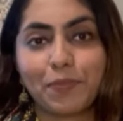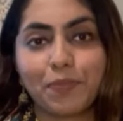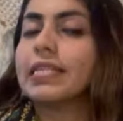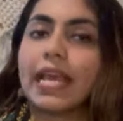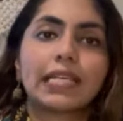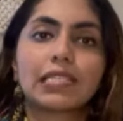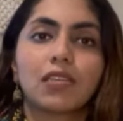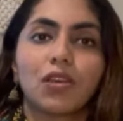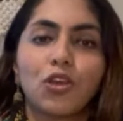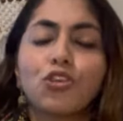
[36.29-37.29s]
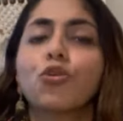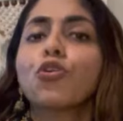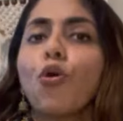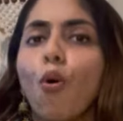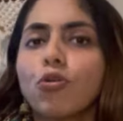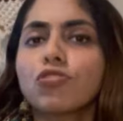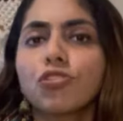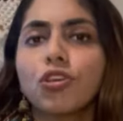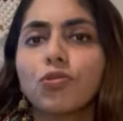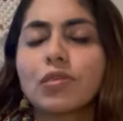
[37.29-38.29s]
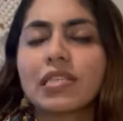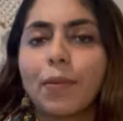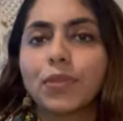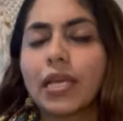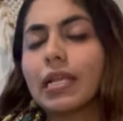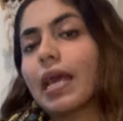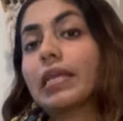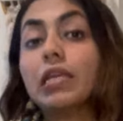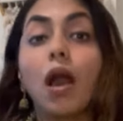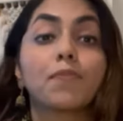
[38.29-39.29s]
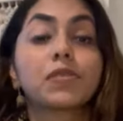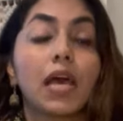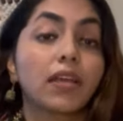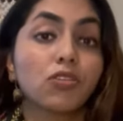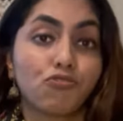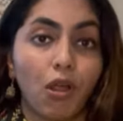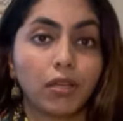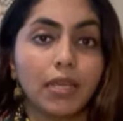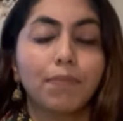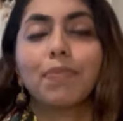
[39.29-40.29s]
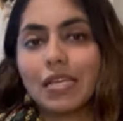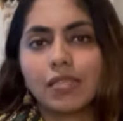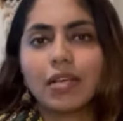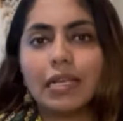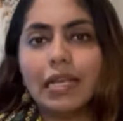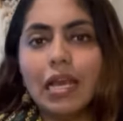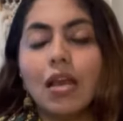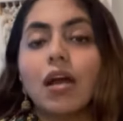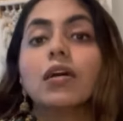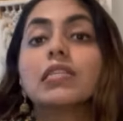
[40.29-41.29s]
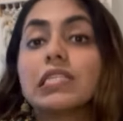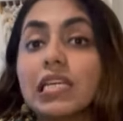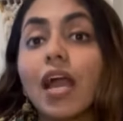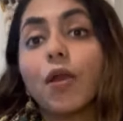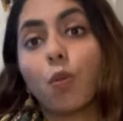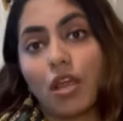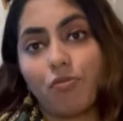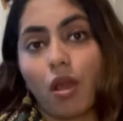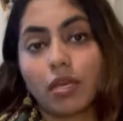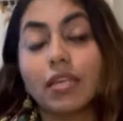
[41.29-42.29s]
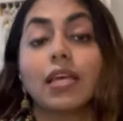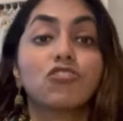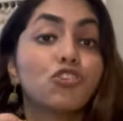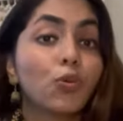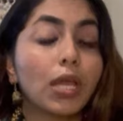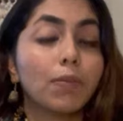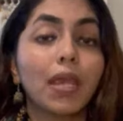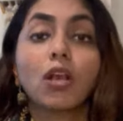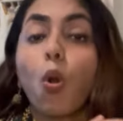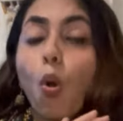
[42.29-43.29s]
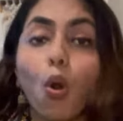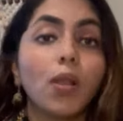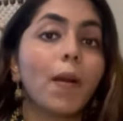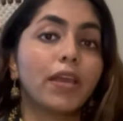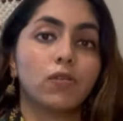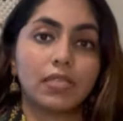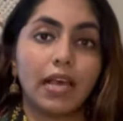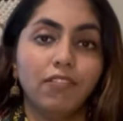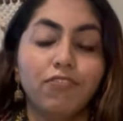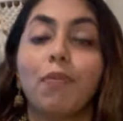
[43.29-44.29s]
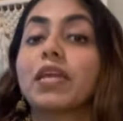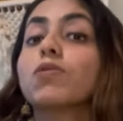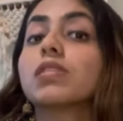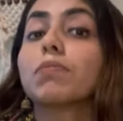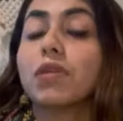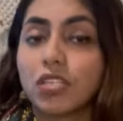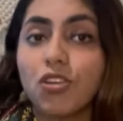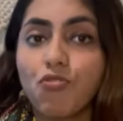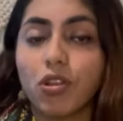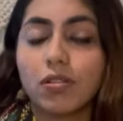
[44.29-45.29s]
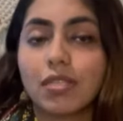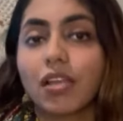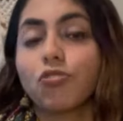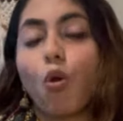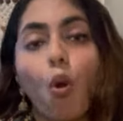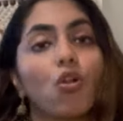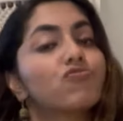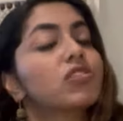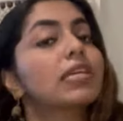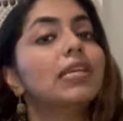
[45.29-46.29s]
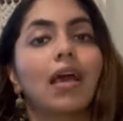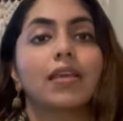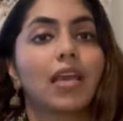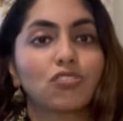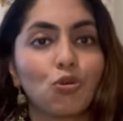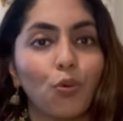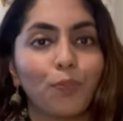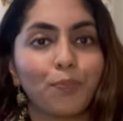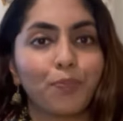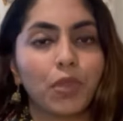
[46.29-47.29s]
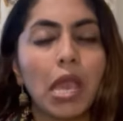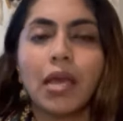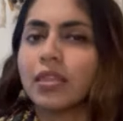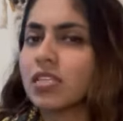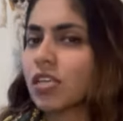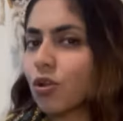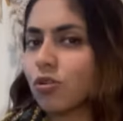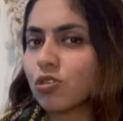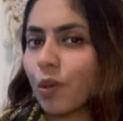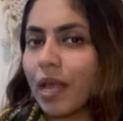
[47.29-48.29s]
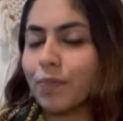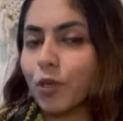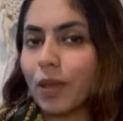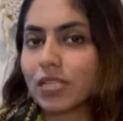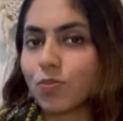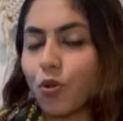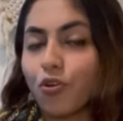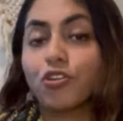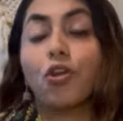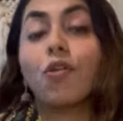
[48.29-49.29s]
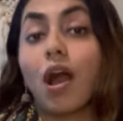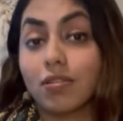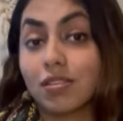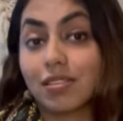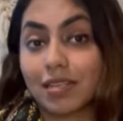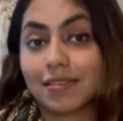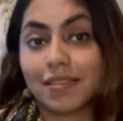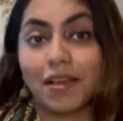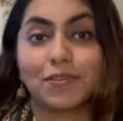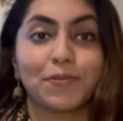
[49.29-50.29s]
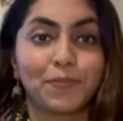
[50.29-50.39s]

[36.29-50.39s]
Next, you could also use something like an upcycled Rakhi, basically a DIY Rakhi that you can make all by yourself by using materials that are already lying at home. This can also help you explore your artistic side.